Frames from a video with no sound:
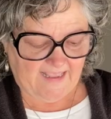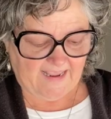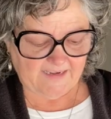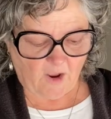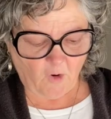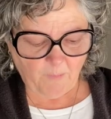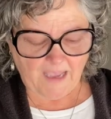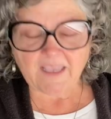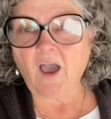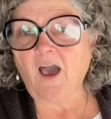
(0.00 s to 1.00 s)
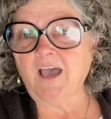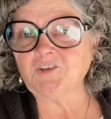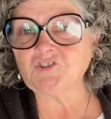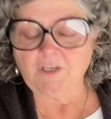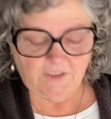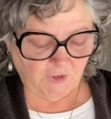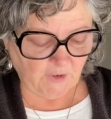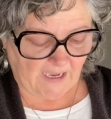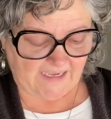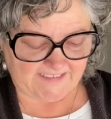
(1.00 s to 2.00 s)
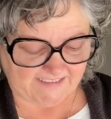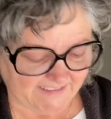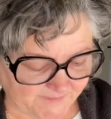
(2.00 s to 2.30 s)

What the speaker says: And oh my gosh, you guys,